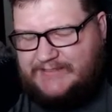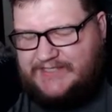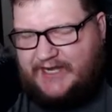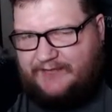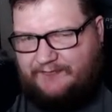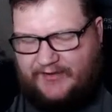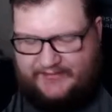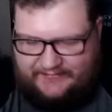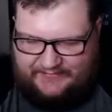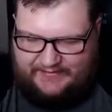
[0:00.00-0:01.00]
Shining
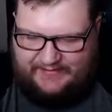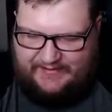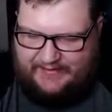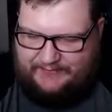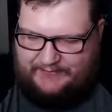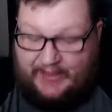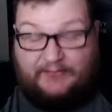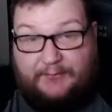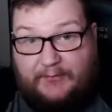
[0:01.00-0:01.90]
Fates. I was